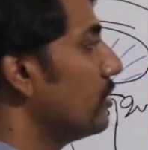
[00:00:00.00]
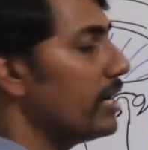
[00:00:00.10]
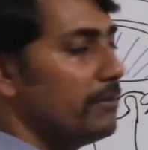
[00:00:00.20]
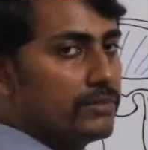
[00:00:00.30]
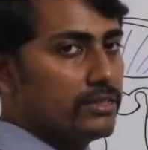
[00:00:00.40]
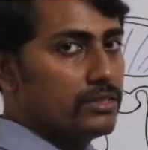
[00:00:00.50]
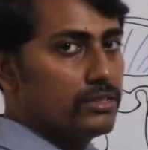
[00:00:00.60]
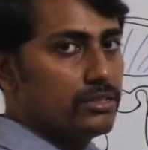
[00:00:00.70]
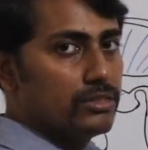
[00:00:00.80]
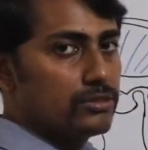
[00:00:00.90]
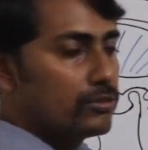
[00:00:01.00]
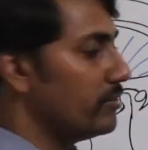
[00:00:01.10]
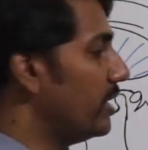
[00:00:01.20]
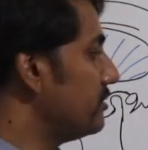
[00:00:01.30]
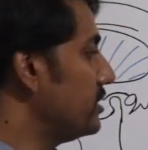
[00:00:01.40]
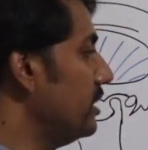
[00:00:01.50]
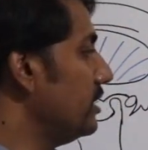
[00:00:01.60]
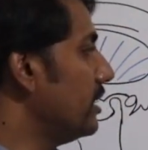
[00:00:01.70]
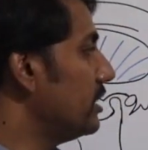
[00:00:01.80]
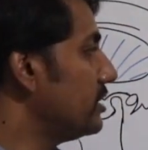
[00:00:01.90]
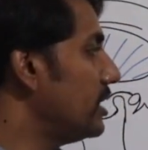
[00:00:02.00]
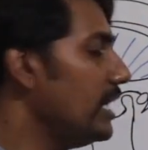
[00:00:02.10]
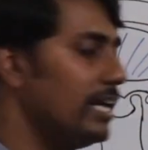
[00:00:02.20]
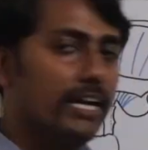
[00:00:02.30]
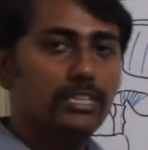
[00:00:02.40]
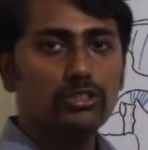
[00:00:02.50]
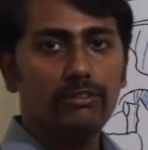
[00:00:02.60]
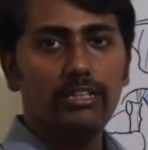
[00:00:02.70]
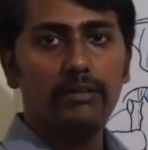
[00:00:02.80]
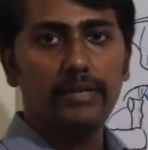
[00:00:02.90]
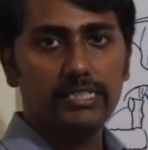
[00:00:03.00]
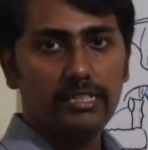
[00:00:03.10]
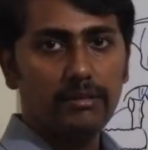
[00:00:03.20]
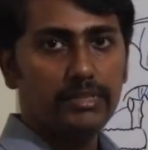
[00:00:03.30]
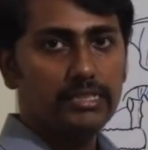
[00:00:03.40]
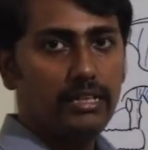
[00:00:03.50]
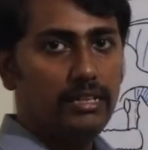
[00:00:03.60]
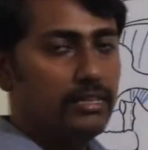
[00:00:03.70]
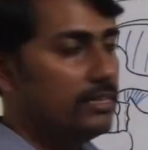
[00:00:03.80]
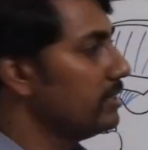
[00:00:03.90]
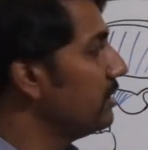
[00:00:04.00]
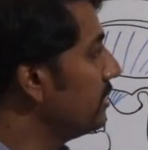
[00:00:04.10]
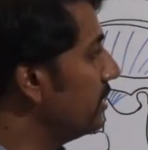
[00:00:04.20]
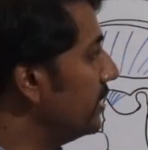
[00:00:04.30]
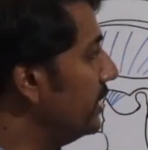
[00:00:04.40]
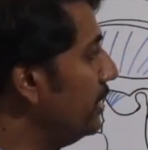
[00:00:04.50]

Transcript: Okay, so we have seen the three layers of the masseter muscle: the